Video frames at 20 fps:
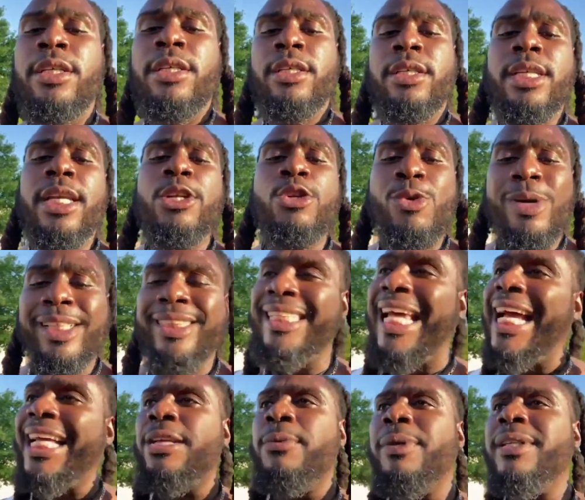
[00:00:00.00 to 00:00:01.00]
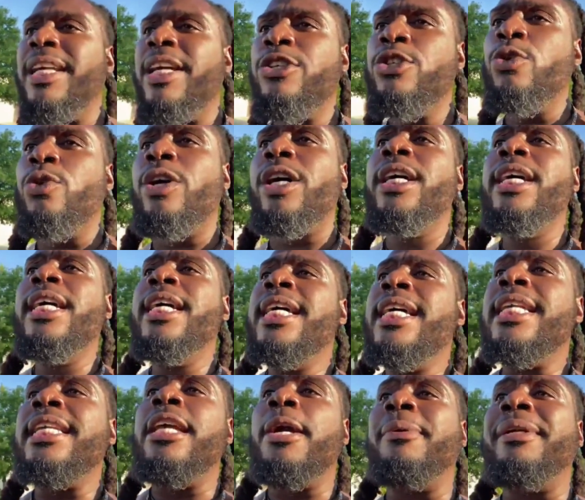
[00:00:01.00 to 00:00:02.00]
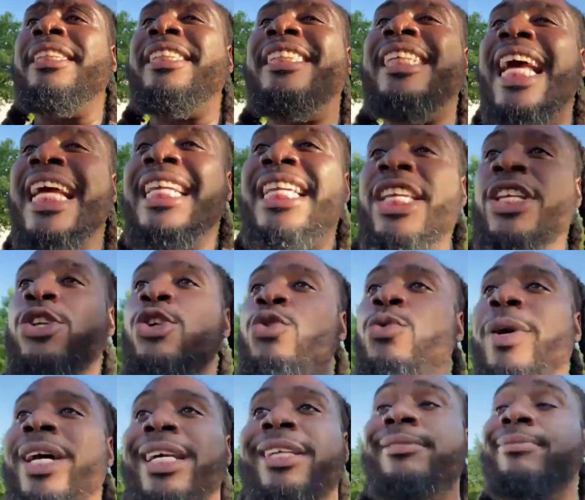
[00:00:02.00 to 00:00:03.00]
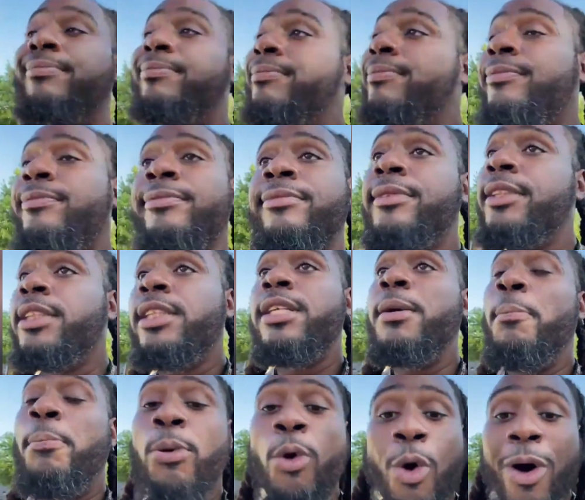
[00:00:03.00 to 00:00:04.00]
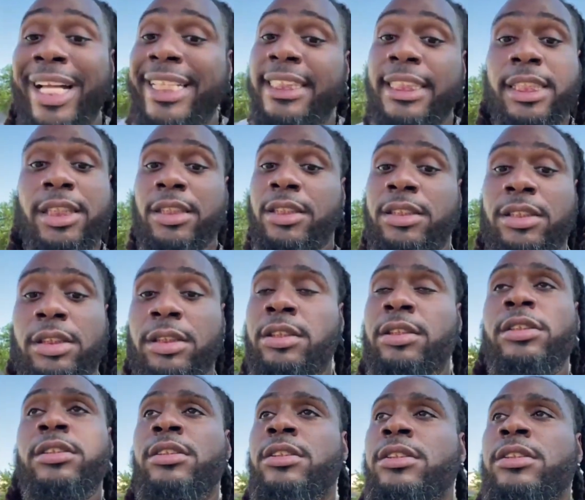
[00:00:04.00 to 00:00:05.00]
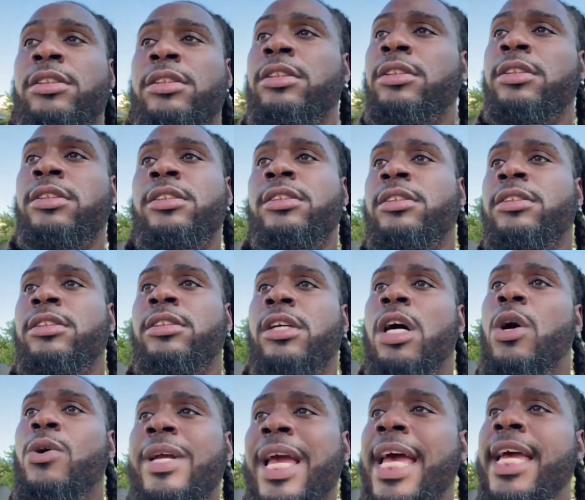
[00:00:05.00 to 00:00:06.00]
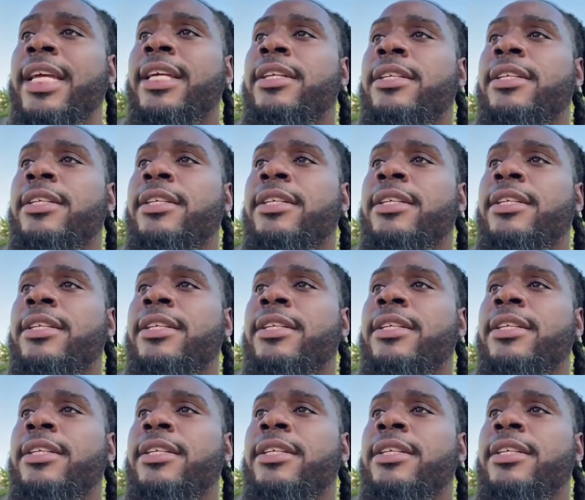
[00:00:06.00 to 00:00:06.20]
They know exactly what they're doing. They're injecting you with poison. Okay?